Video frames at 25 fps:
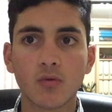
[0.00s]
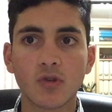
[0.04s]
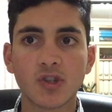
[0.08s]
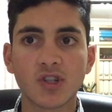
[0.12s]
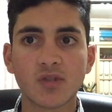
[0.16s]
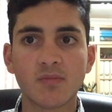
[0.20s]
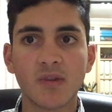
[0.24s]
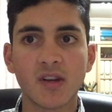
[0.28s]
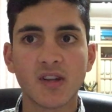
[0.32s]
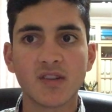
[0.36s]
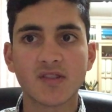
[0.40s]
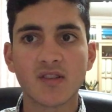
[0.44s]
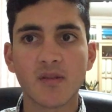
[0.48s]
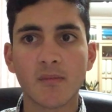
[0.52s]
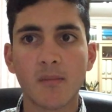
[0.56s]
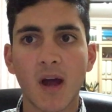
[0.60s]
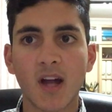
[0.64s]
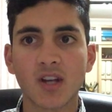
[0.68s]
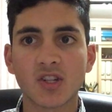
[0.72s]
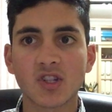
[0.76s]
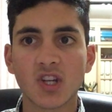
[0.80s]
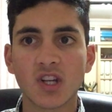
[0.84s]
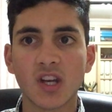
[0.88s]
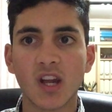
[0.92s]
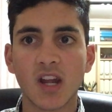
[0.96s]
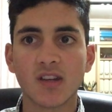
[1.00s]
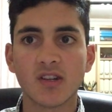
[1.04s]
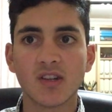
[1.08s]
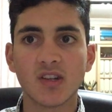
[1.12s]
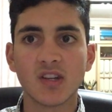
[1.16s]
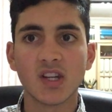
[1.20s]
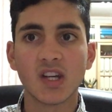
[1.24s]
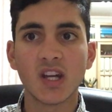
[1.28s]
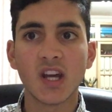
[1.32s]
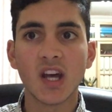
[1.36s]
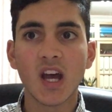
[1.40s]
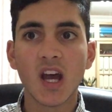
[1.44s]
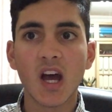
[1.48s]
which means the match can end
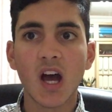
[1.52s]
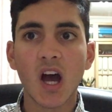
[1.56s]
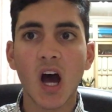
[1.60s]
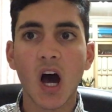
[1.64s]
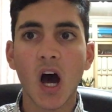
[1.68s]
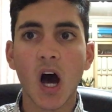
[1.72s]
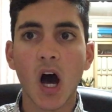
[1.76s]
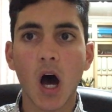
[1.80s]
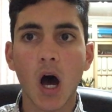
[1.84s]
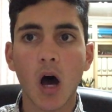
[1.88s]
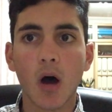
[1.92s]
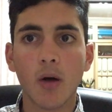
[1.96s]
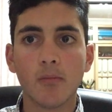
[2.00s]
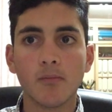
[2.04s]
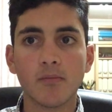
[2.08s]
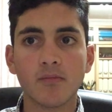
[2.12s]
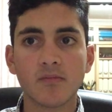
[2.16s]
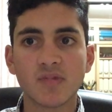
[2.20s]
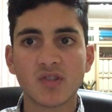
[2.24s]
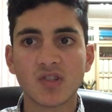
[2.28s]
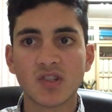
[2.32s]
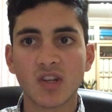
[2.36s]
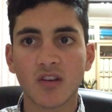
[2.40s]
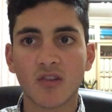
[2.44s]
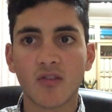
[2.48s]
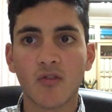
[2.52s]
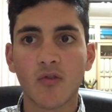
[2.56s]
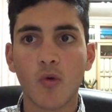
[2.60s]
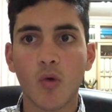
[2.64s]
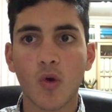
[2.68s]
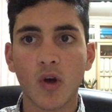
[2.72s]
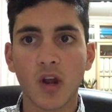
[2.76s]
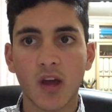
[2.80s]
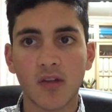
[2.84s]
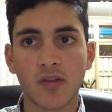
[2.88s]
at 6:40.